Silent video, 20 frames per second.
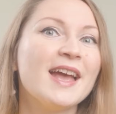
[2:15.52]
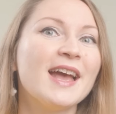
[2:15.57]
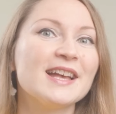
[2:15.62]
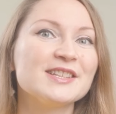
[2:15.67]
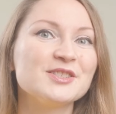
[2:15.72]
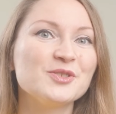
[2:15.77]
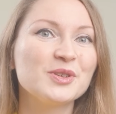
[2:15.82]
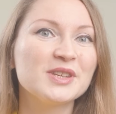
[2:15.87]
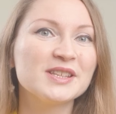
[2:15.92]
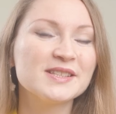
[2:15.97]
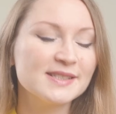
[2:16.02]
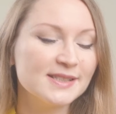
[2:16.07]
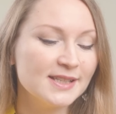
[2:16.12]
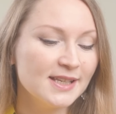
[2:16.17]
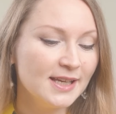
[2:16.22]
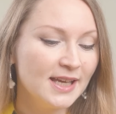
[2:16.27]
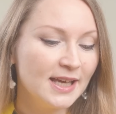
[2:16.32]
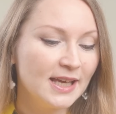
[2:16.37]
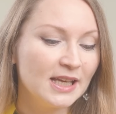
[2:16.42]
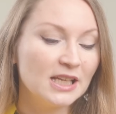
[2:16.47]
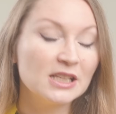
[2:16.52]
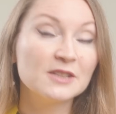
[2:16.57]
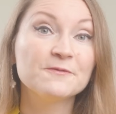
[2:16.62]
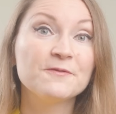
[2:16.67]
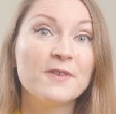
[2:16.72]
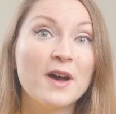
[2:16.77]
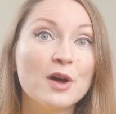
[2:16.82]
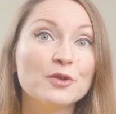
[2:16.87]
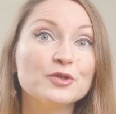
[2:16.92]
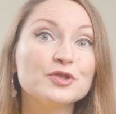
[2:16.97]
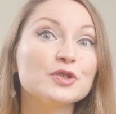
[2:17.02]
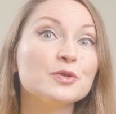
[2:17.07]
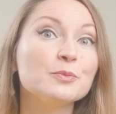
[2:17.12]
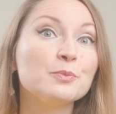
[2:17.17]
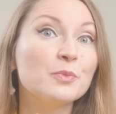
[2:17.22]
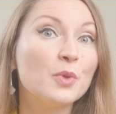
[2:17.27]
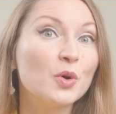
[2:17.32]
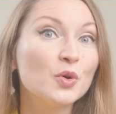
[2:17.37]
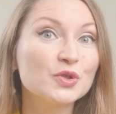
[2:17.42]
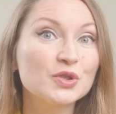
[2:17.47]
As you can see, it found
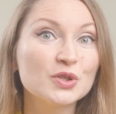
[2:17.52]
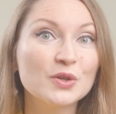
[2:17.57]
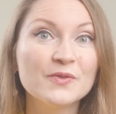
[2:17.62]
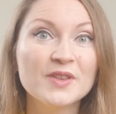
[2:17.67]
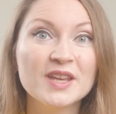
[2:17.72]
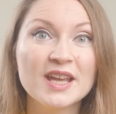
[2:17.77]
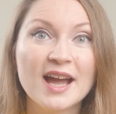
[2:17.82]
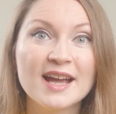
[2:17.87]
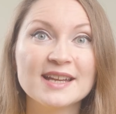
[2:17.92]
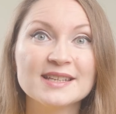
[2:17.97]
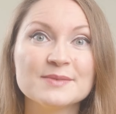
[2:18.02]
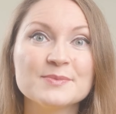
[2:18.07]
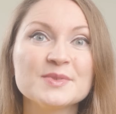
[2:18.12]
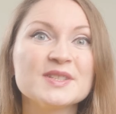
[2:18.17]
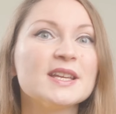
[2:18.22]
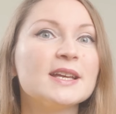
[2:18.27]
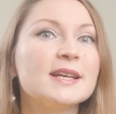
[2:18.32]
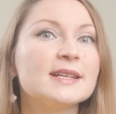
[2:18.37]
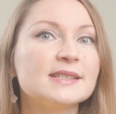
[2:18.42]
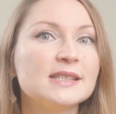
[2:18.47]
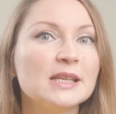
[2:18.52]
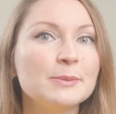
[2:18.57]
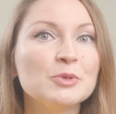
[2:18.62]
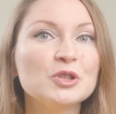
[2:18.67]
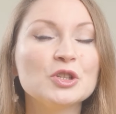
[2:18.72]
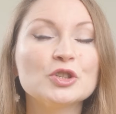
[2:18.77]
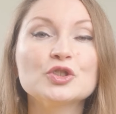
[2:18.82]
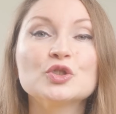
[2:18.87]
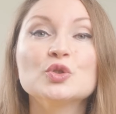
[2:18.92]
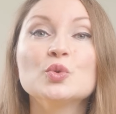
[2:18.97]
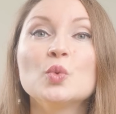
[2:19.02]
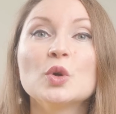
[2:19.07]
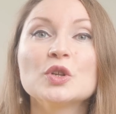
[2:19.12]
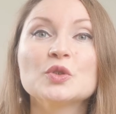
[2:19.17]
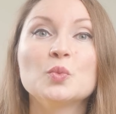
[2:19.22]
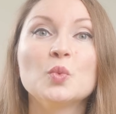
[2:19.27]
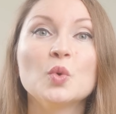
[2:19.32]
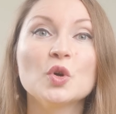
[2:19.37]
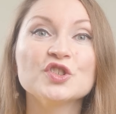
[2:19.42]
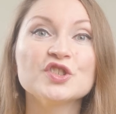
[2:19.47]
most of the items similar to
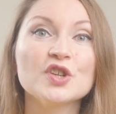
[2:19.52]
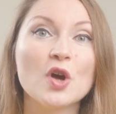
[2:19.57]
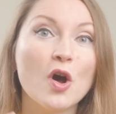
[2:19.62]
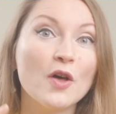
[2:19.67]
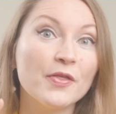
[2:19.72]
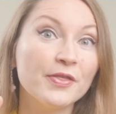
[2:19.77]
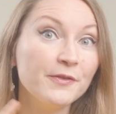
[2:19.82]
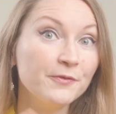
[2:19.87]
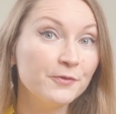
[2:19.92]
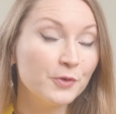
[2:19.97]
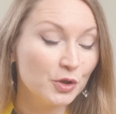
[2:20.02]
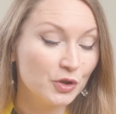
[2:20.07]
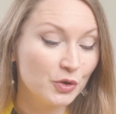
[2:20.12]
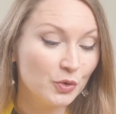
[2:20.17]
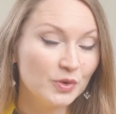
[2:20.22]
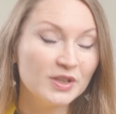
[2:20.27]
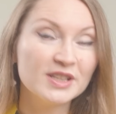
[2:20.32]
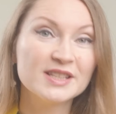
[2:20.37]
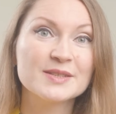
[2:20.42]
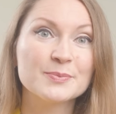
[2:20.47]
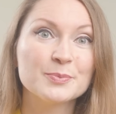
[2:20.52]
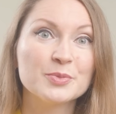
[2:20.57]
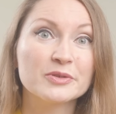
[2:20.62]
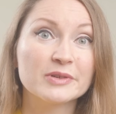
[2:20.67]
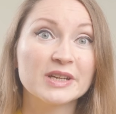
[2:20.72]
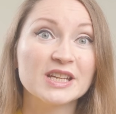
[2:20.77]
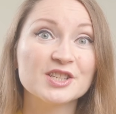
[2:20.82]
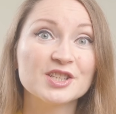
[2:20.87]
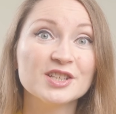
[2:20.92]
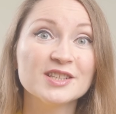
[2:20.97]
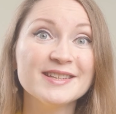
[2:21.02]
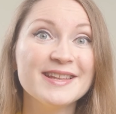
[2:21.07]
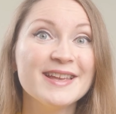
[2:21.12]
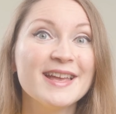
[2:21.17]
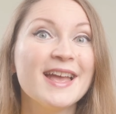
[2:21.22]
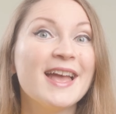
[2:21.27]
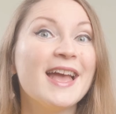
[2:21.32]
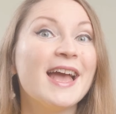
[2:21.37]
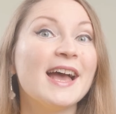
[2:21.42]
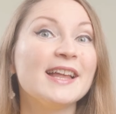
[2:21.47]
what was on the photo inspiration
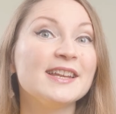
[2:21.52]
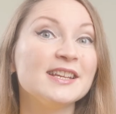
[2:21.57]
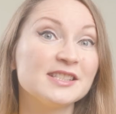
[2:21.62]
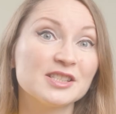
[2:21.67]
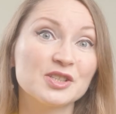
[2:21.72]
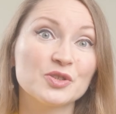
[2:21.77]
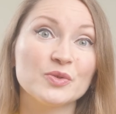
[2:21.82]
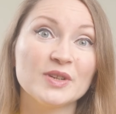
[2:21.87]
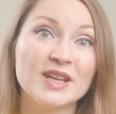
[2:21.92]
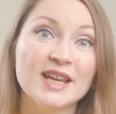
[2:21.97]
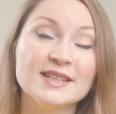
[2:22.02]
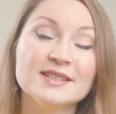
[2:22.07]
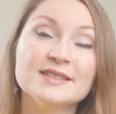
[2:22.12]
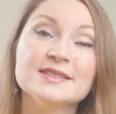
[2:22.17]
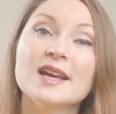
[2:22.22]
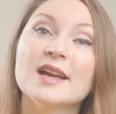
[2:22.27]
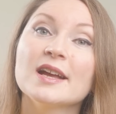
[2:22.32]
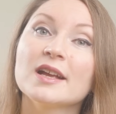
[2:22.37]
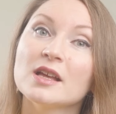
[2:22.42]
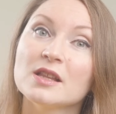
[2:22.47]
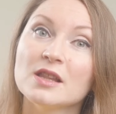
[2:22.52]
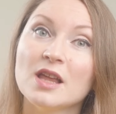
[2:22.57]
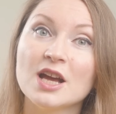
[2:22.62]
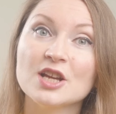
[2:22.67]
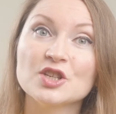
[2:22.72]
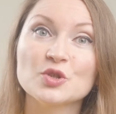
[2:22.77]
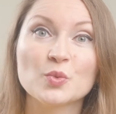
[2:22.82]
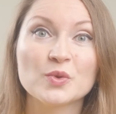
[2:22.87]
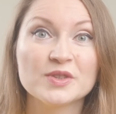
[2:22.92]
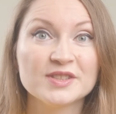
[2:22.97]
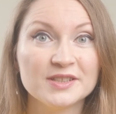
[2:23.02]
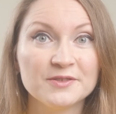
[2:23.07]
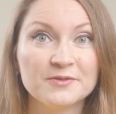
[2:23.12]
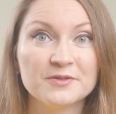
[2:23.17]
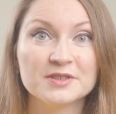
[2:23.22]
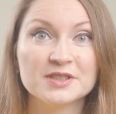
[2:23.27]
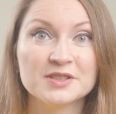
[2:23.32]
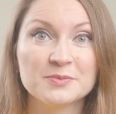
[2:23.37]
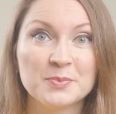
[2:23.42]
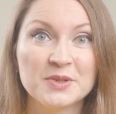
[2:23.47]
and it created a collage with
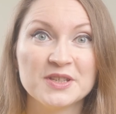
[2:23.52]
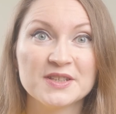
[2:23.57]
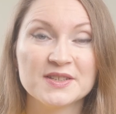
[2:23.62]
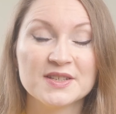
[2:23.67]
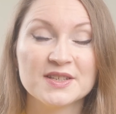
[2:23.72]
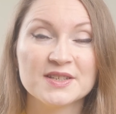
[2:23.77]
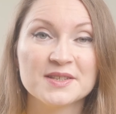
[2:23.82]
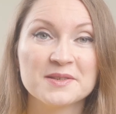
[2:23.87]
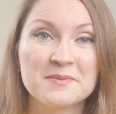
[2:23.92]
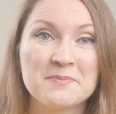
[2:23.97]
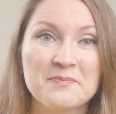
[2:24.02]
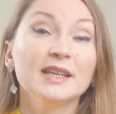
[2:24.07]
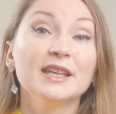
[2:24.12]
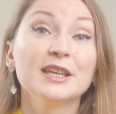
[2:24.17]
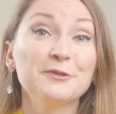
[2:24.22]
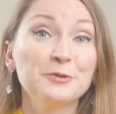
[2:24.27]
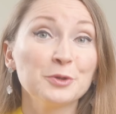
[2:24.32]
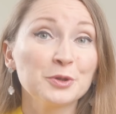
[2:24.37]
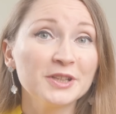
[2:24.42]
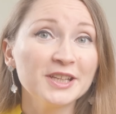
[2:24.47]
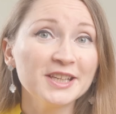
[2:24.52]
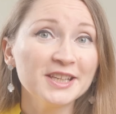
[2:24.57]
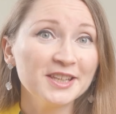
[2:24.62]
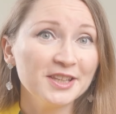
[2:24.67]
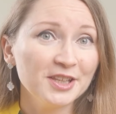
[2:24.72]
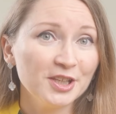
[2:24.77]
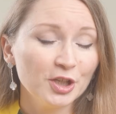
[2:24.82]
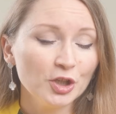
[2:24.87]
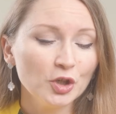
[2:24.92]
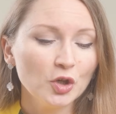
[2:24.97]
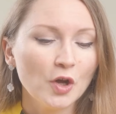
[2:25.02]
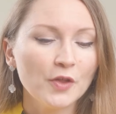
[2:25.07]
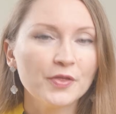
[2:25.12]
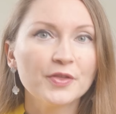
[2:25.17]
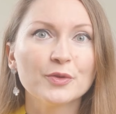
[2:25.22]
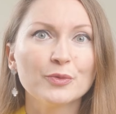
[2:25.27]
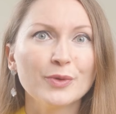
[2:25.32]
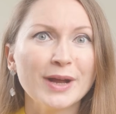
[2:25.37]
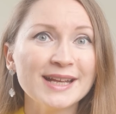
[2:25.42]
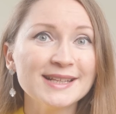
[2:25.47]
different pieces. If you click here on
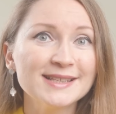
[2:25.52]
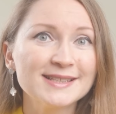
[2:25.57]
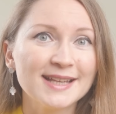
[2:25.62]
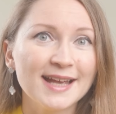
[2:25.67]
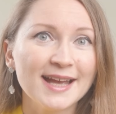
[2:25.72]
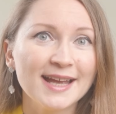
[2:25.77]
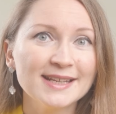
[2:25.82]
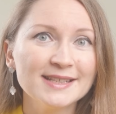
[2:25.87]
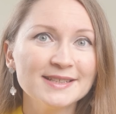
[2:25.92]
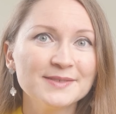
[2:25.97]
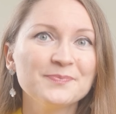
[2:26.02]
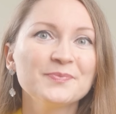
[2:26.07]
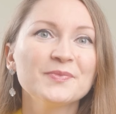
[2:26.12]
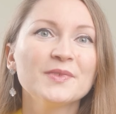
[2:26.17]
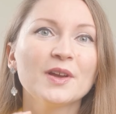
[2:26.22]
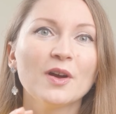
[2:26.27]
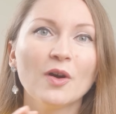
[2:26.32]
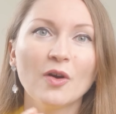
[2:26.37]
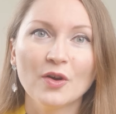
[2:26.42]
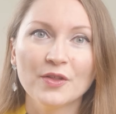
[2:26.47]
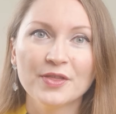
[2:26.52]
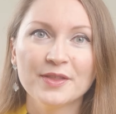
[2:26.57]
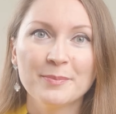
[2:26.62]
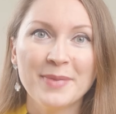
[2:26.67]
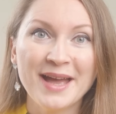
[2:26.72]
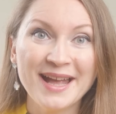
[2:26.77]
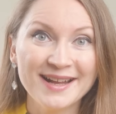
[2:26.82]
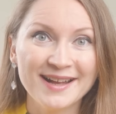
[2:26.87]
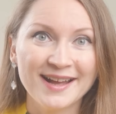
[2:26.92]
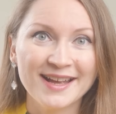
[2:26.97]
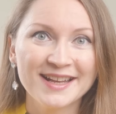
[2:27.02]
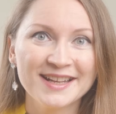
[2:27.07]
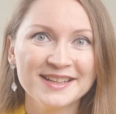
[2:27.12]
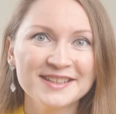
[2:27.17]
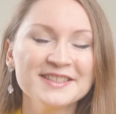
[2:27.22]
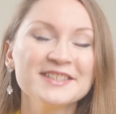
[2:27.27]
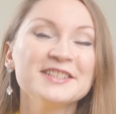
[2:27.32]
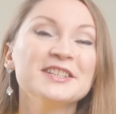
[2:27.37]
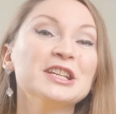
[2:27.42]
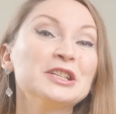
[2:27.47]
the right side, on the bag
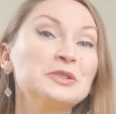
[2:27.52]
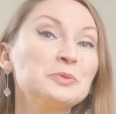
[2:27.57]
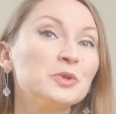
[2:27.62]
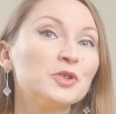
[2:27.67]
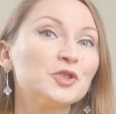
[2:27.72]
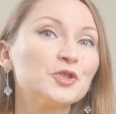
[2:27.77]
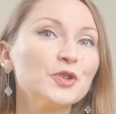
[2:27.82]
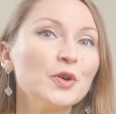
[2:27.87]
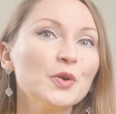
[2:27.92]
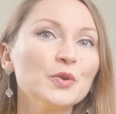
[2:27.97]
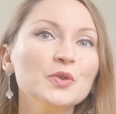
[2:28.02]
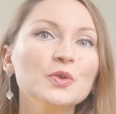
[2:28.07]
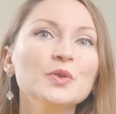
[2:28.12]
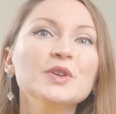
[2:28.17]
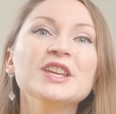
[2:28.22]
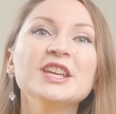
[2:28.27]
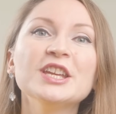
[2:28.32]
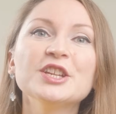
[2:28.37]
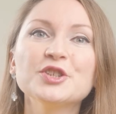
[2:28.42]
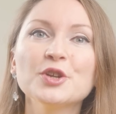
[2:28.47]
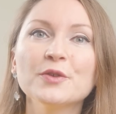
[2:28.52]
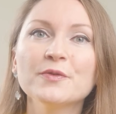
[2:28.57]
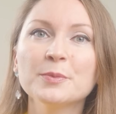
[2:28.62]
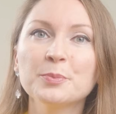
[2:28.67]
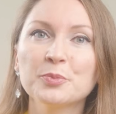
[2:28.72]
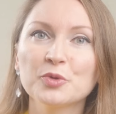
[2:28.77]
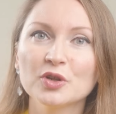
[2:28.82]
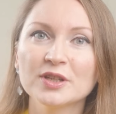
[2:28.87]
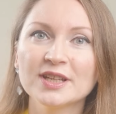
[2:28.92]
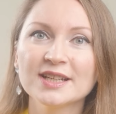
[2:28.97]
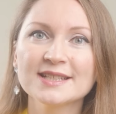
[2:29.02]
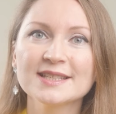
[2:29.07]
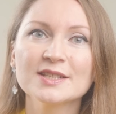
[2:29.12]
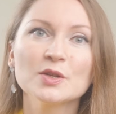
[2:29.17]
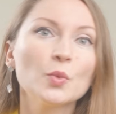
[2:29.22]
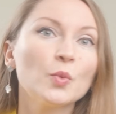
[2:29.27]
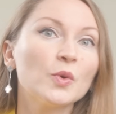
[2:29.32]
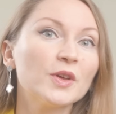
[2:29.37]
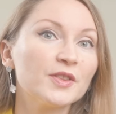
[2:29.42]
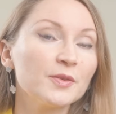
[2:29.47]
icon, it will show you each of the products
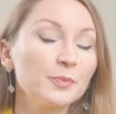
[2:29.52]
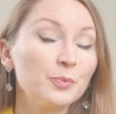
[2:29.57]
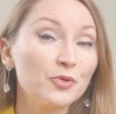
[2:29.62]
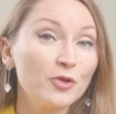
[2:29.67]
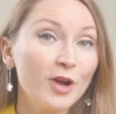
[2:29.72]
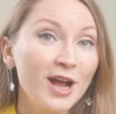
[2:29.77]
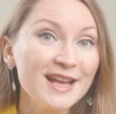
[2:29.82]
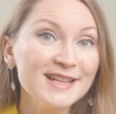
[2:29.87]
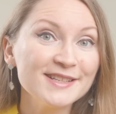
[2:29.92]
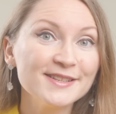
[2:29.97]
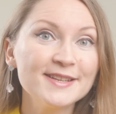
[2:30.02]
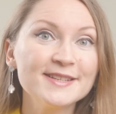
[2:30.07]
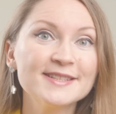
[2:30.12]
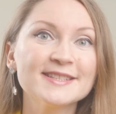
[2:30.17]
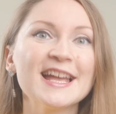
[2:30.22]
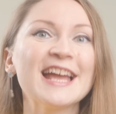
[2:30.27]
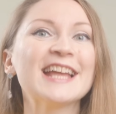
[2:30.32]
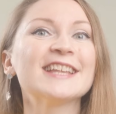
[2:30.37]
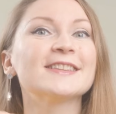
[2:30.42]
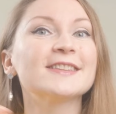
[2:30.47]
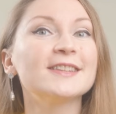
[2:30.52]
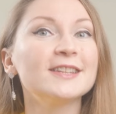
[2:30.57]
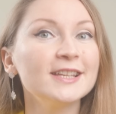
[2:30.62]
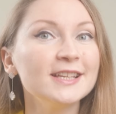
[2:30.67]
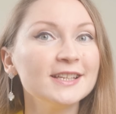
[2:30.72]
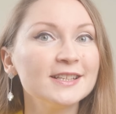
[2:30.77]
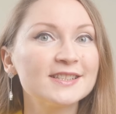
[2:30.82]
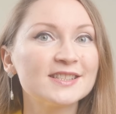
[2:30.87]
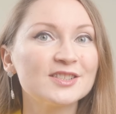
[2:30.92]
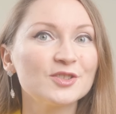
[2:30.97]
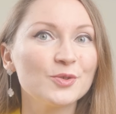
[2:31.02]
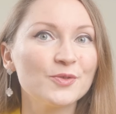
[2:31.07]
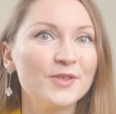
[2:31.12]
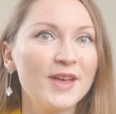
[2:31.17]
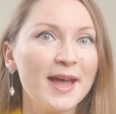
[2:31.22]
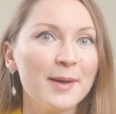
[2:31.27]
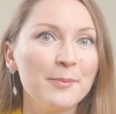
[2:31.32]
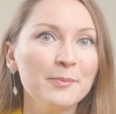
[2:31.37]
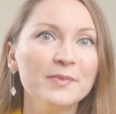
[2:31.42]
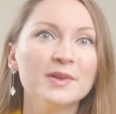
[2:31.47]
with prices and links to
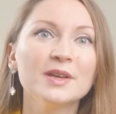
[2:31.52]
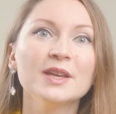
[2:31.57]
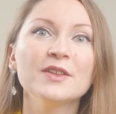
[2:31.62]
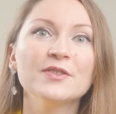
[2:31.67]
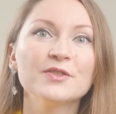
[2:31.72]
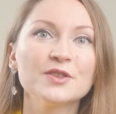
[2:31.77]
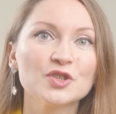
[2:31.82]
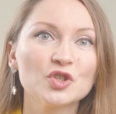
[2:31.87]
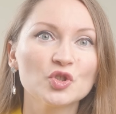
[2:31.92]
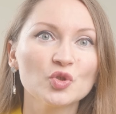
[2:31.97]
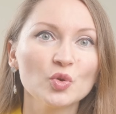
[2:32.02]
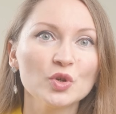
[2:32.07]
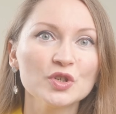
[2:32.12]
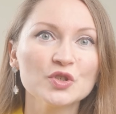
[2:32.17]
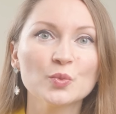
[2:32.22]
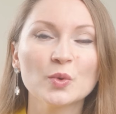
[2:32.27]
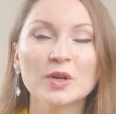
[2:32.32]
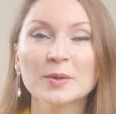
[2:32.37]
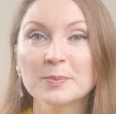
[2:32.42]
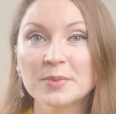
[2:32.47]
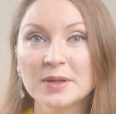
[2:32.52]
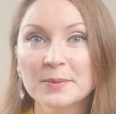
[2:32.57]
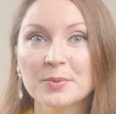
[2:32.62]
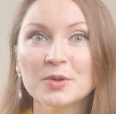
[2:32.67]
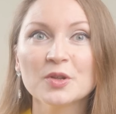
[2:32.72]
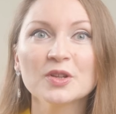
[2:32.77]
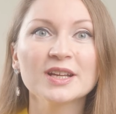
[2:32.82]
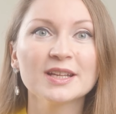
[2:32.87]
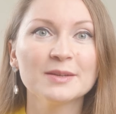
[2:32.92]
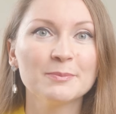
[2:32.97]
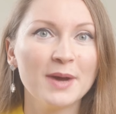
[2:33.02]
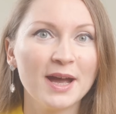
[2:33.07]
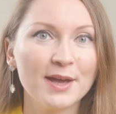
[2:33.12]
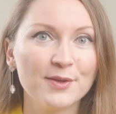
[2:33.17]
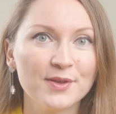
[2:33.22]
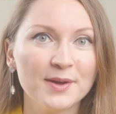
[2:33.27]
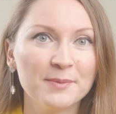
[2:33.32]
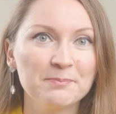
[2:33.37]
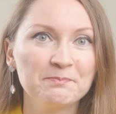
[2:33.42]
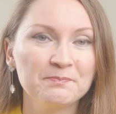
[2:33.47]
them in the stores where people can buy
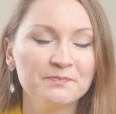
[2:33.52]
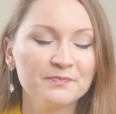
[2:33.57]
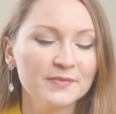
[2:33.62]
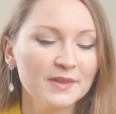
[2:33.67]
them.